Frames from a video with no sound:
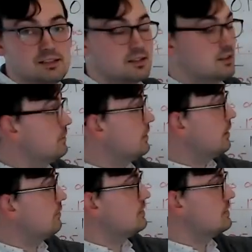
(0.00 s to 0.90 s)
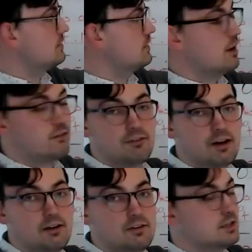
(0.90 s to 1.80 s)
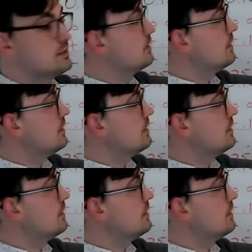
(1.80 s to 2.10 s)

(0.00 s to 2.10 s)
a little bit off. This is not 5/8.